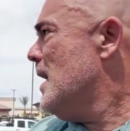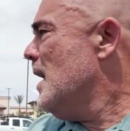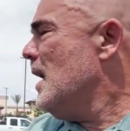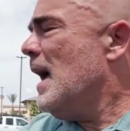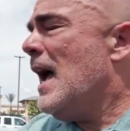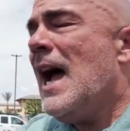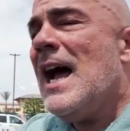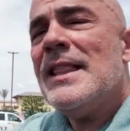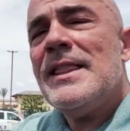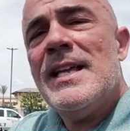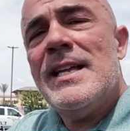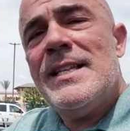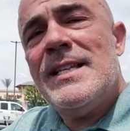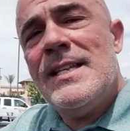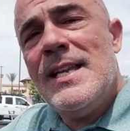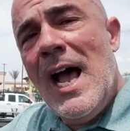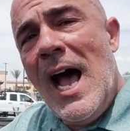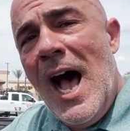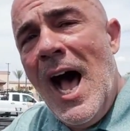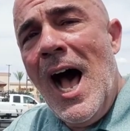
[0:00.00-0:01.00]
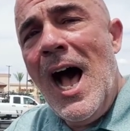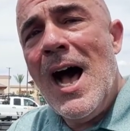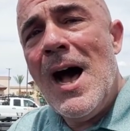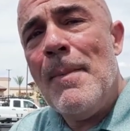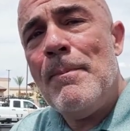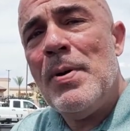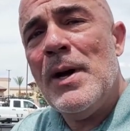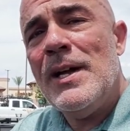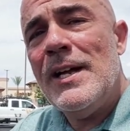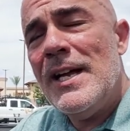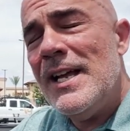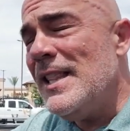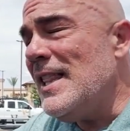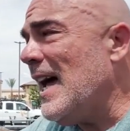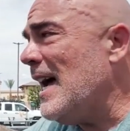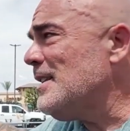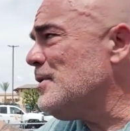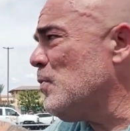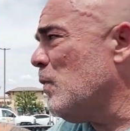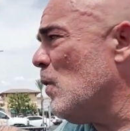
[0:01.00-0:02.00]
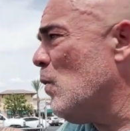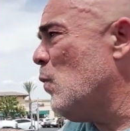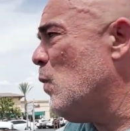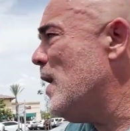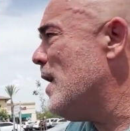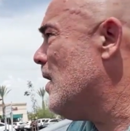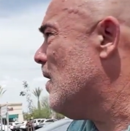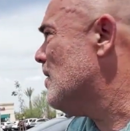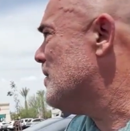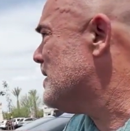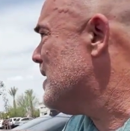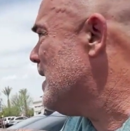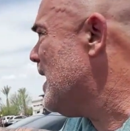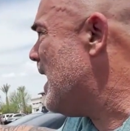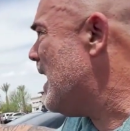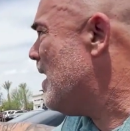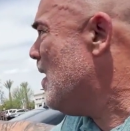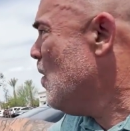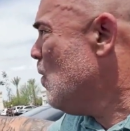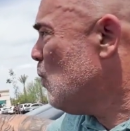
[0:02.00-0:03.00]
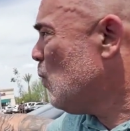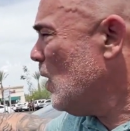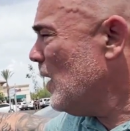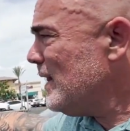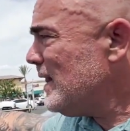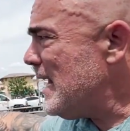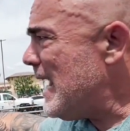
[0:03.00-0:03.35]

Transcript: at the top, and that's where we are today, we're at the